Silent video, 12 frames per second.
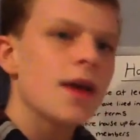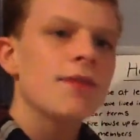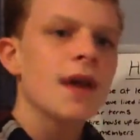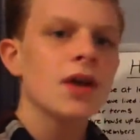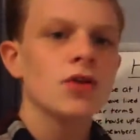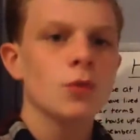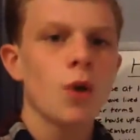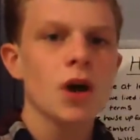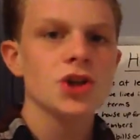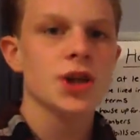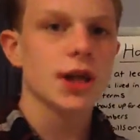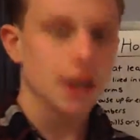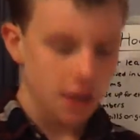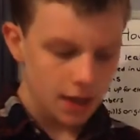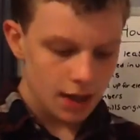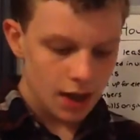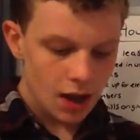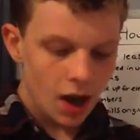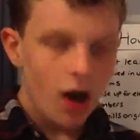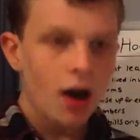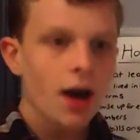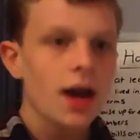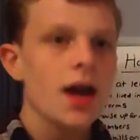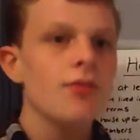Thanks for watching.
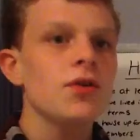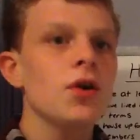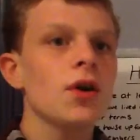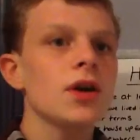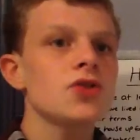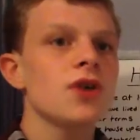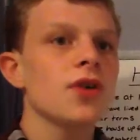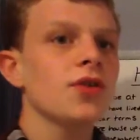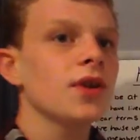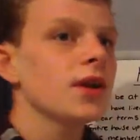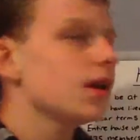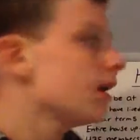If you're interested